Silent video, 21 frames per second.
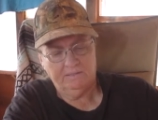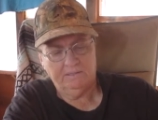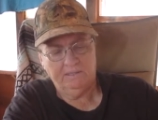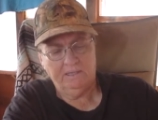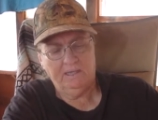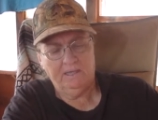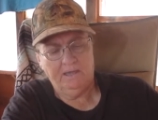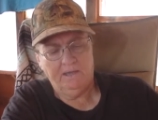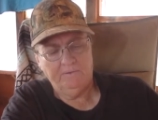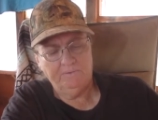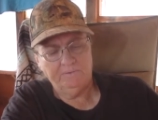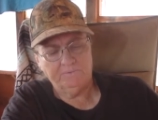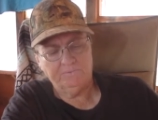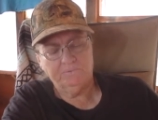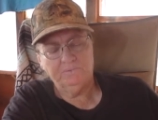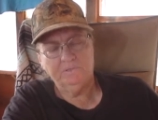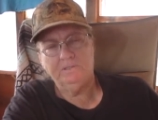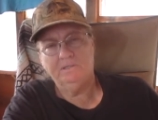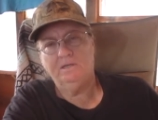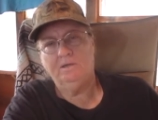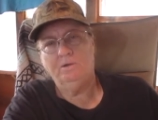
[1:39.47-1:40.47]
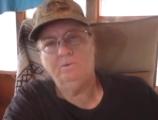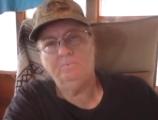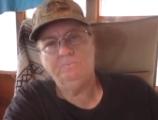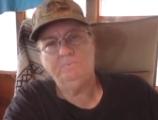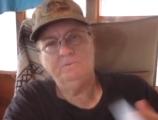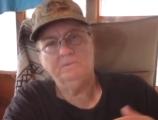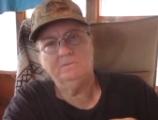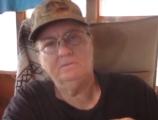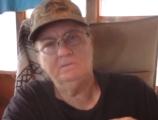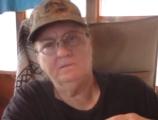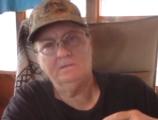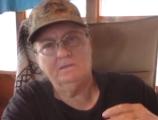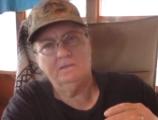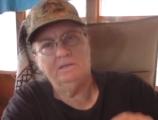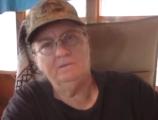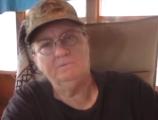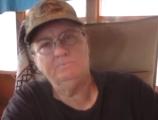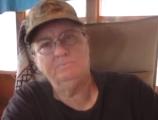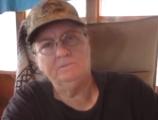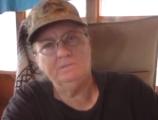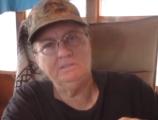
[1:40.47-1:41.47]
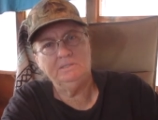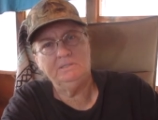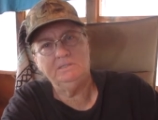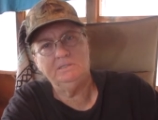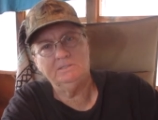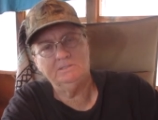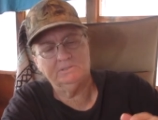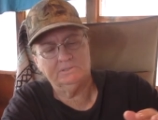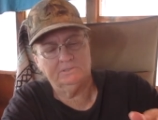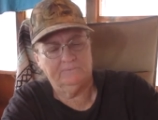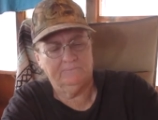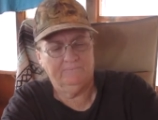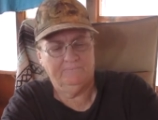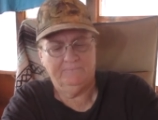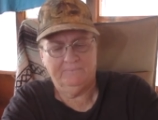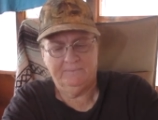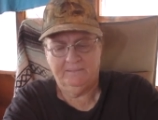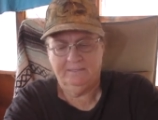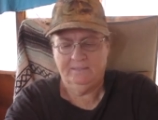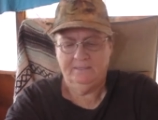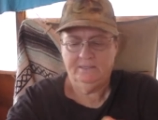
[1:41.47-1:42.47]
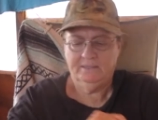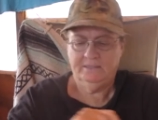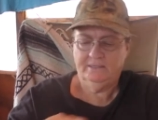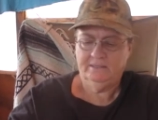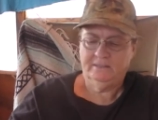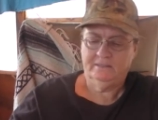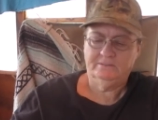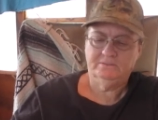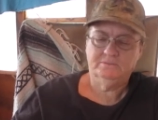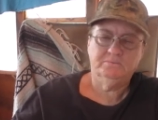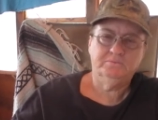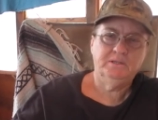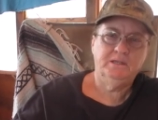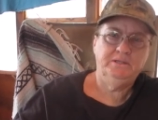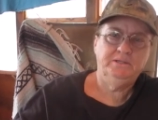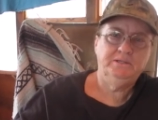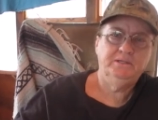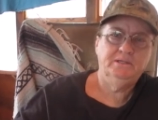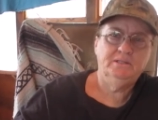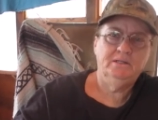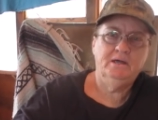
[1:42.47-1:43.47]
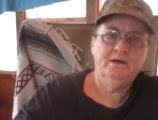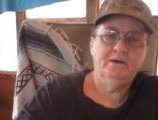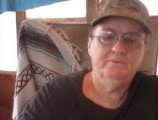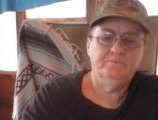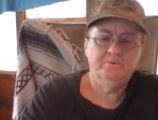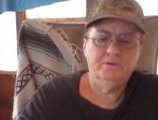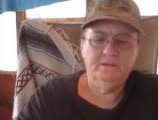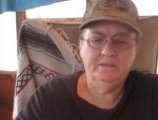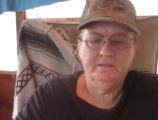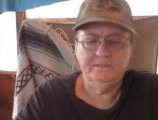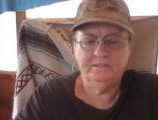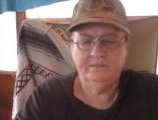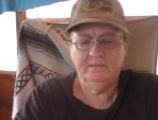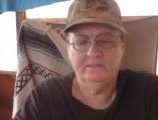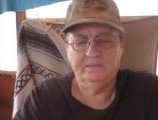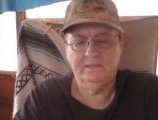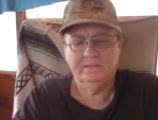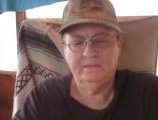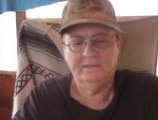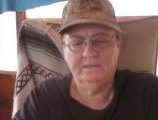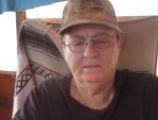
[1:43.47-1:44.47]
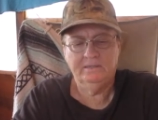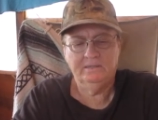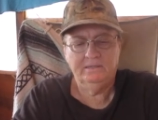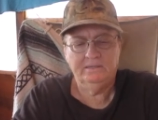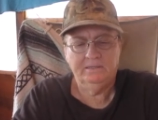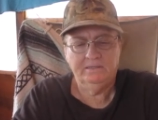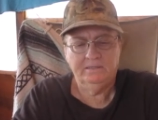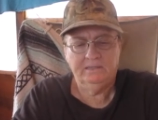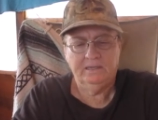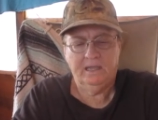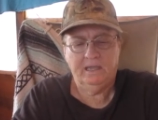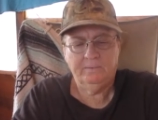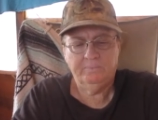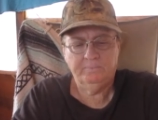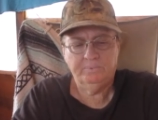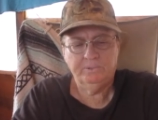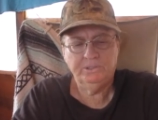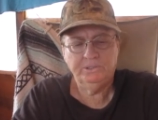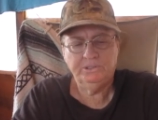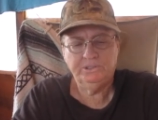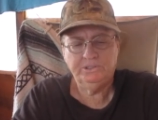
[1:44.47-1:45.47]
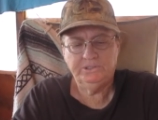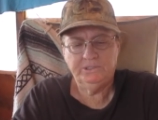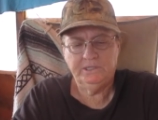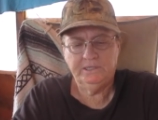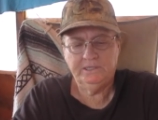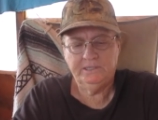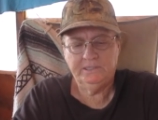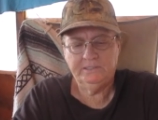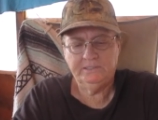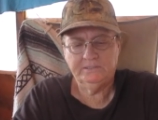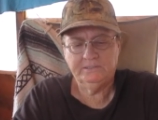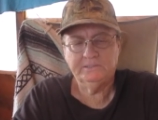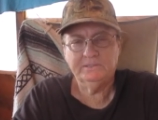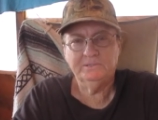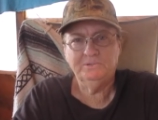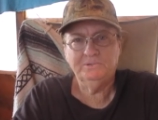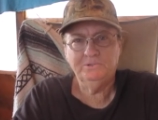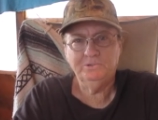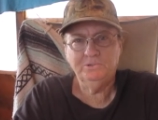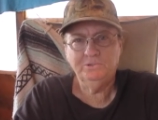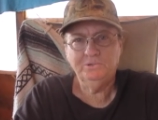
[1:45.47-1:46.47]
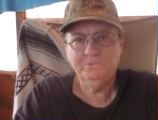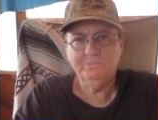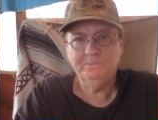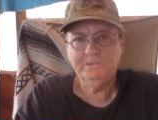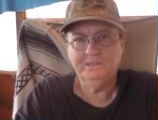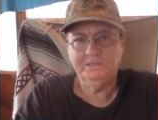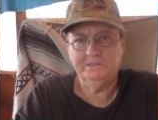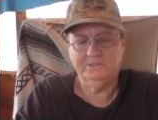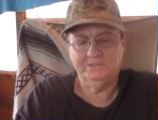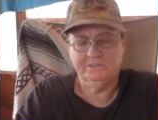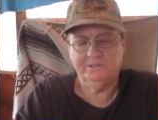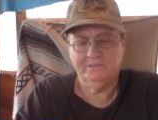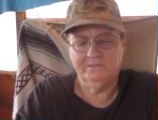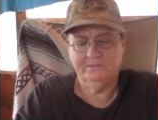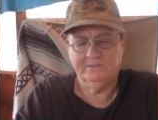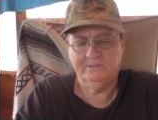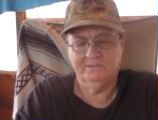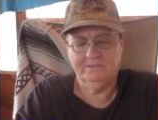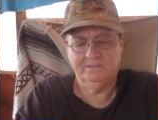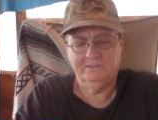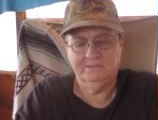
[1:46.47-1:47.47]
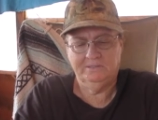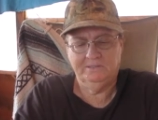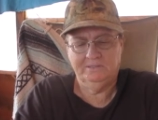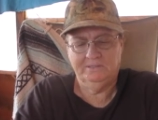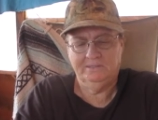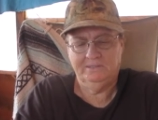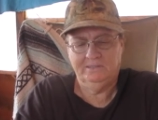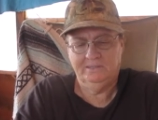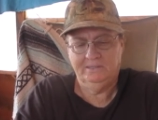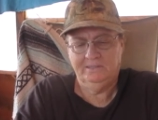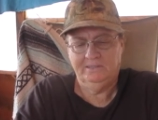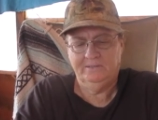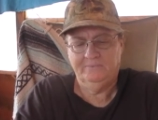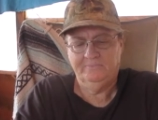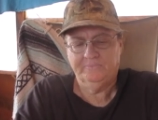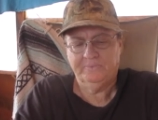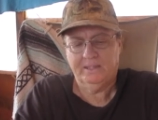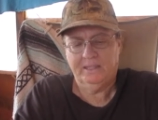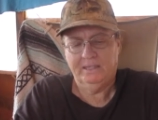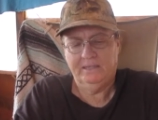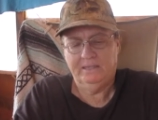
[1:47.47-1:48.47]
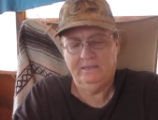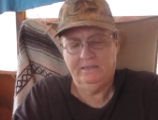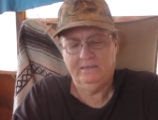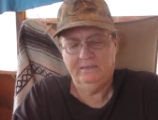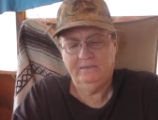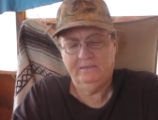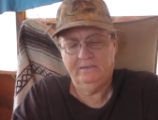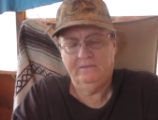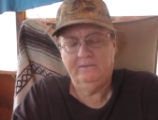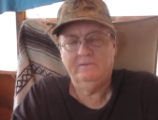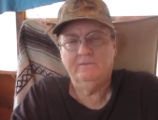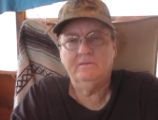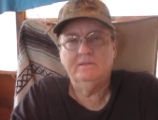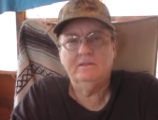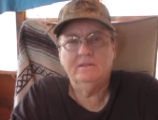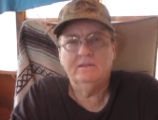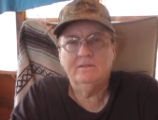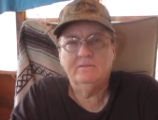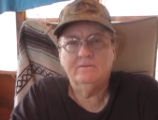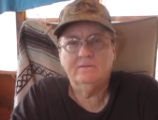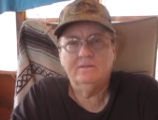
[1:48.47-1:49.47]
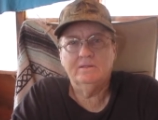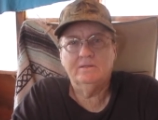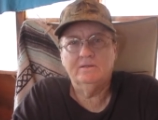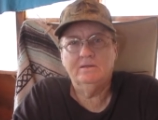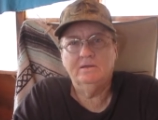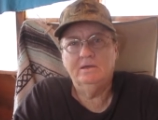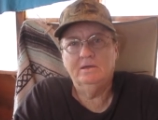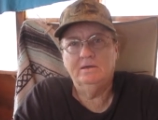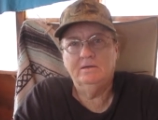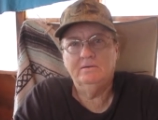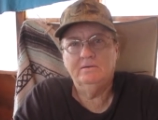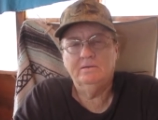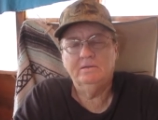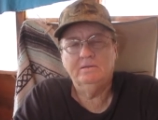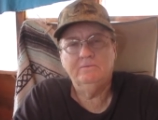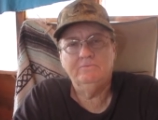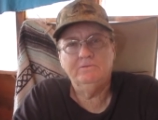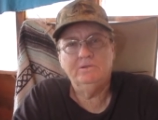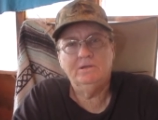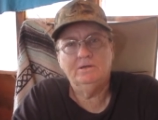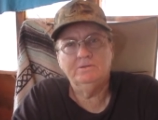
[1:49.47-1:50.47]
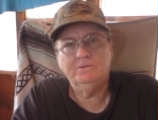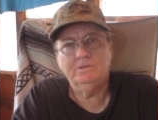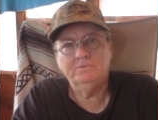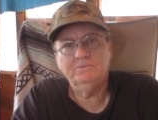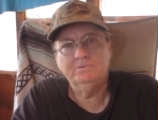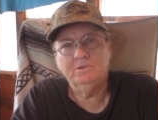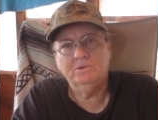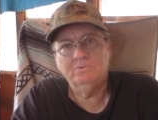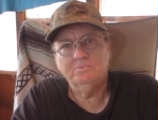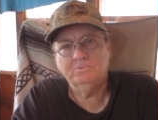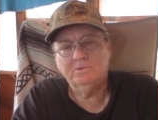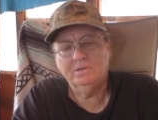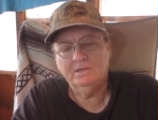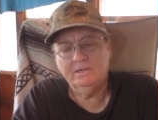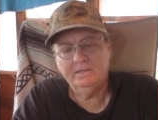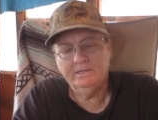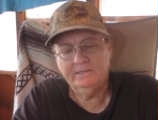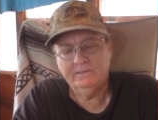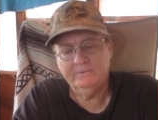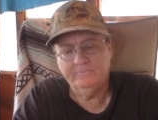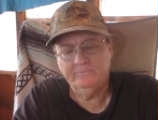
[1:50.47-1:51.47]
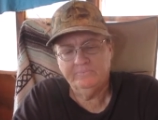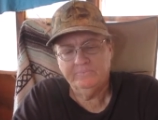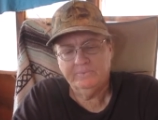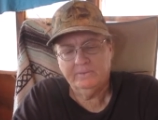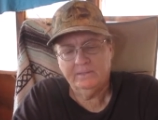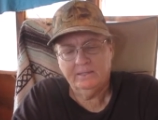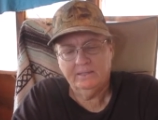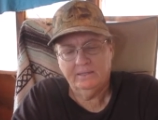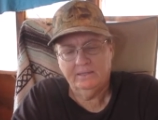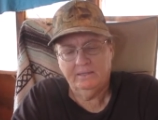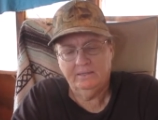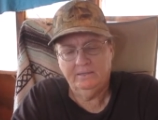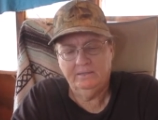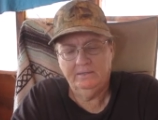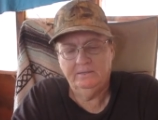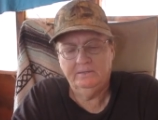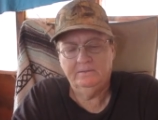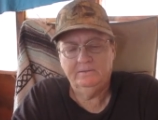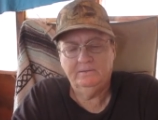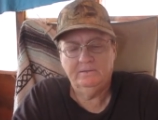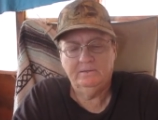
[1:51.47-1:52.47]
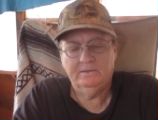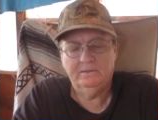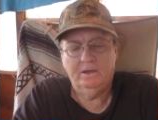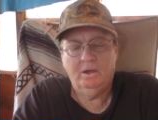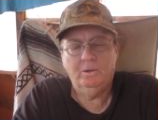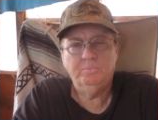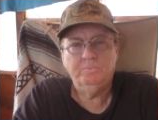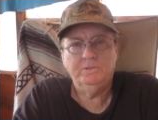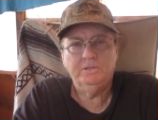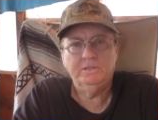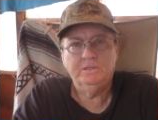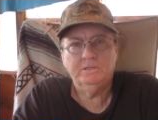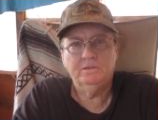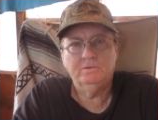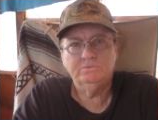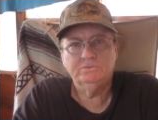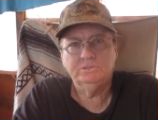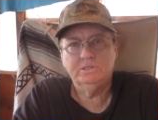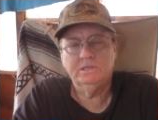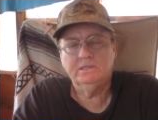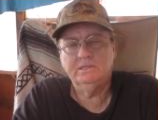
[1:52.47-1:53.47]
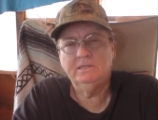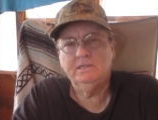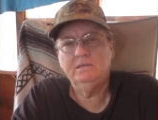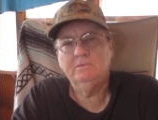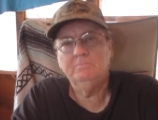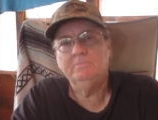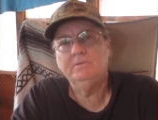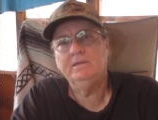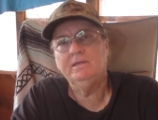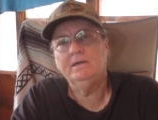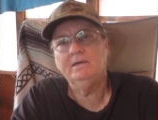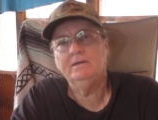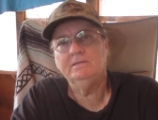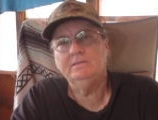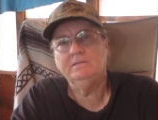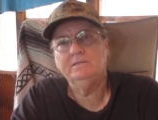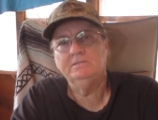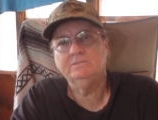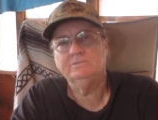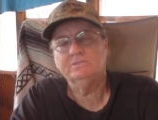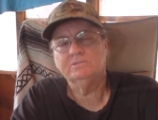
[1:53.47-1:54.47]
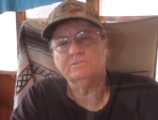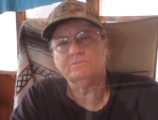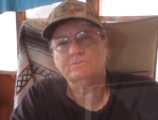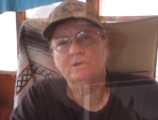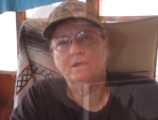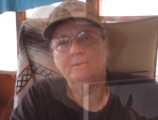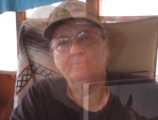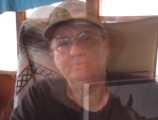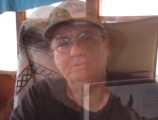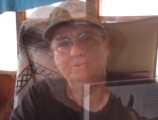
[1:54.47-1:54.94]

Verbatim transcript: Yeah, I was really hoping I'd win this. So thank you a lot, Ron. I appreciate it so much. And uh, if y'all don't know Ron, uh, I hope you can go check him out and subscribe